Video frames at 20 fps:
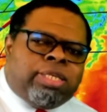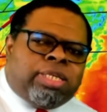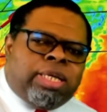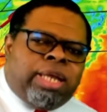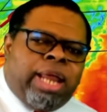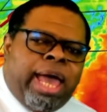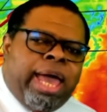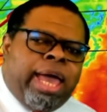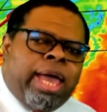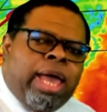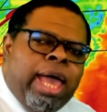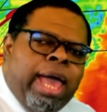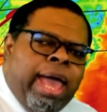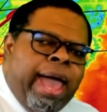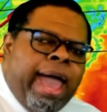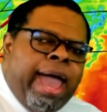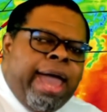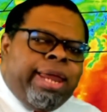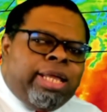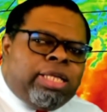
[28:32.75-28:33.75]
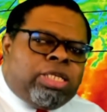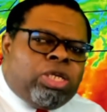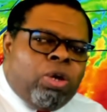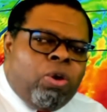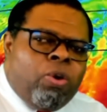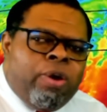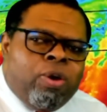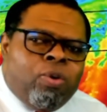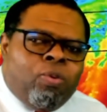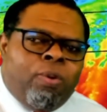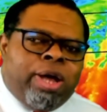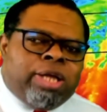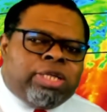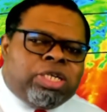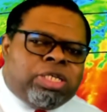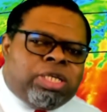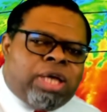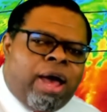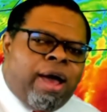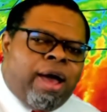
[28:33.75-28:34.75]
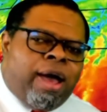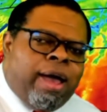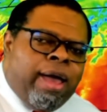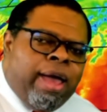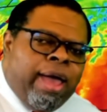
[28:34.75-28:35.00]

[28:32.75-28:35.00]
today, 82 in Wichita,